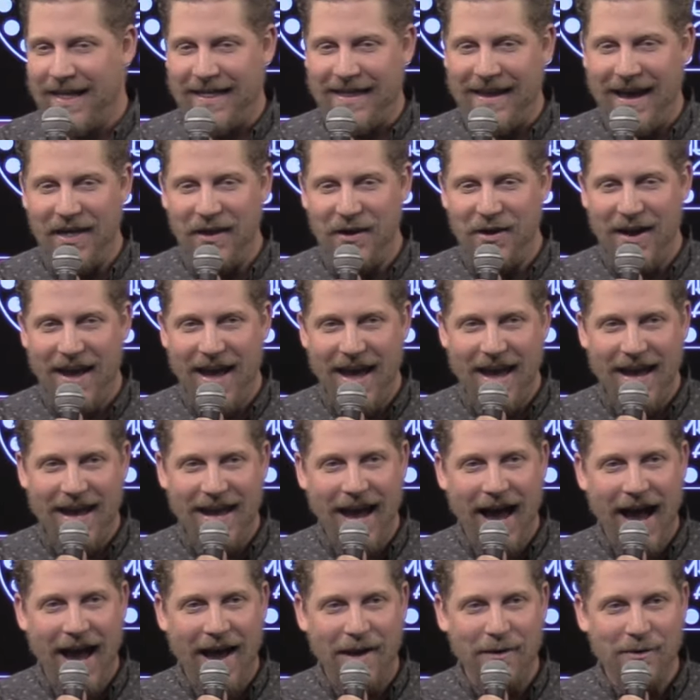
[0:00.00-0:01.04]
The other
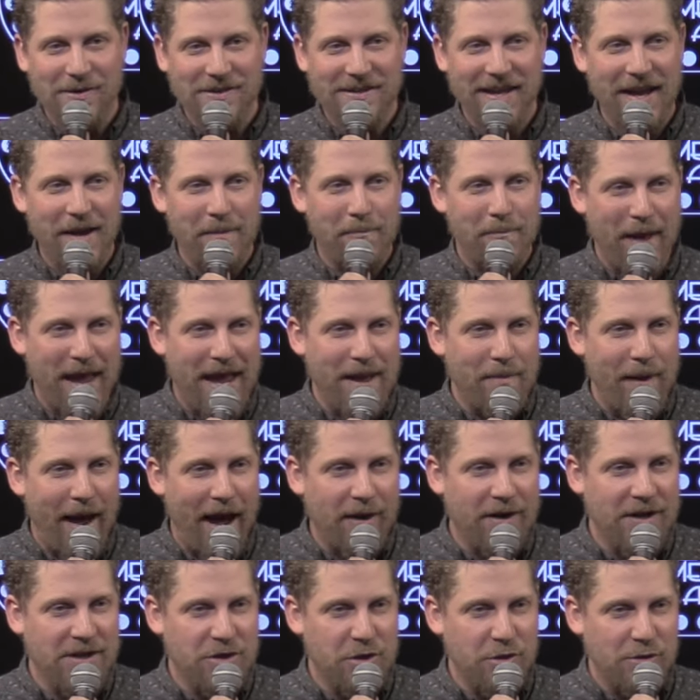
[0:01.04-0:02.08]
day, I was like, babe,
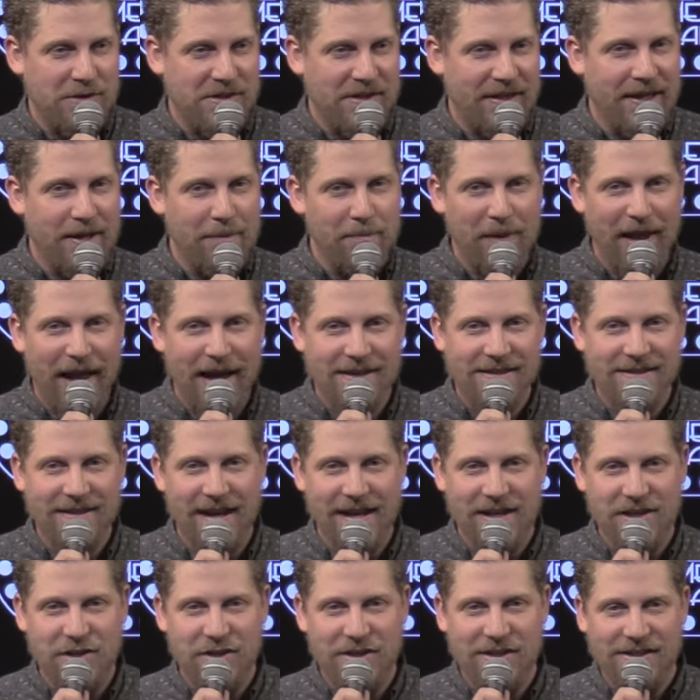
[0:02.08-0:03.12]
how did you sleep last
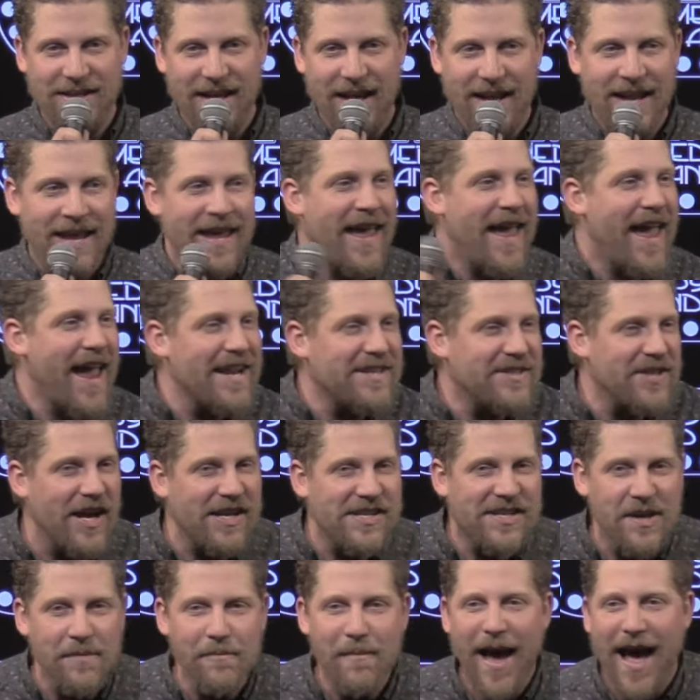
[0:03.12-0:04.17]
night? And she said, it
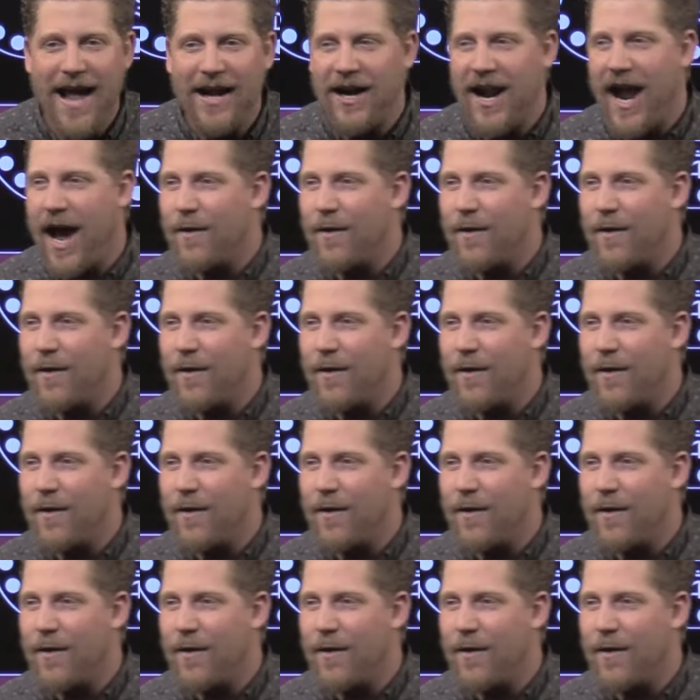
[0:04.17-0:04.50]
doesn't matter